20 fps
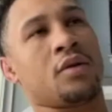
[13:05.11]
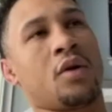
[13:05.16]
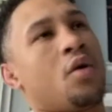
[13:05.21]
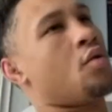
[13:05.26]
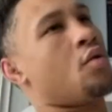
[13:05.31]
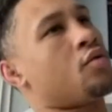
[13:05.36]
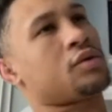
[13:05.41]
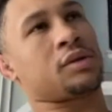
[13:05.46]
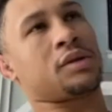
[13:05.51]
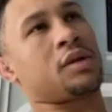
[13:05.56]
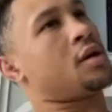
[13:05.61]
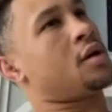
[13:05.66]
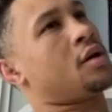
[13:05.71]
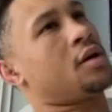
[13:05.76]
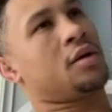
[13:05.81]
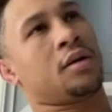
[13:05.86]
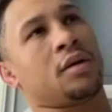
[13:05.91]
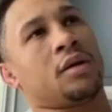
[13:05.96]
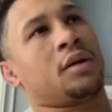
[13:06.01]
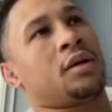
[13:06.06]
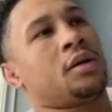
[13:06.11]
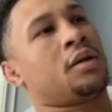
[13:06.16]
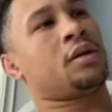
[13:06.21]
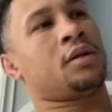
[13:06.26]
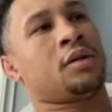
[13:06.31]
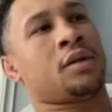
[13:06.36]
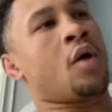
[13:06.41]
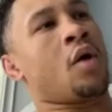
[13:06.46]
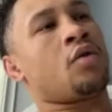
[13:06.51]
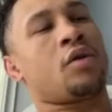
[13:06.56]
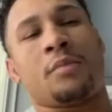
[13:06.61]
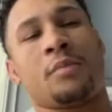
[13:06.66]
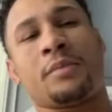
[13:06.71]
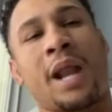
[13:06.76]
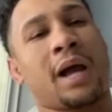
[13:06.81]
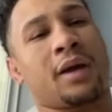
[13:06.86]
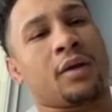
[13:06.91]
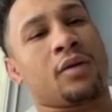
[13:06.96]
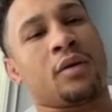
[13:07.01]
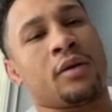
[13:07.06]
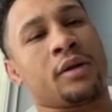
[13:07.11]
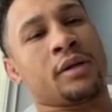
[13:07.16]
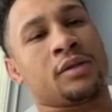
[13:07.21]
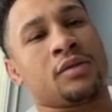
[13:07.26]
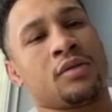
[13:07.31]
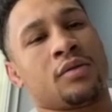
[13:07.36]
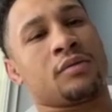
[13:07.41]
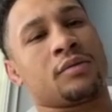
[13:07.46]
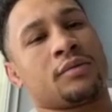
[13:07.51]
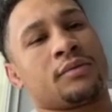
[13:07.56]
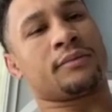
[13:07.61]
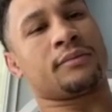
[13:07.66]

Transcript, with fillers: knows, don't come knocking on this door.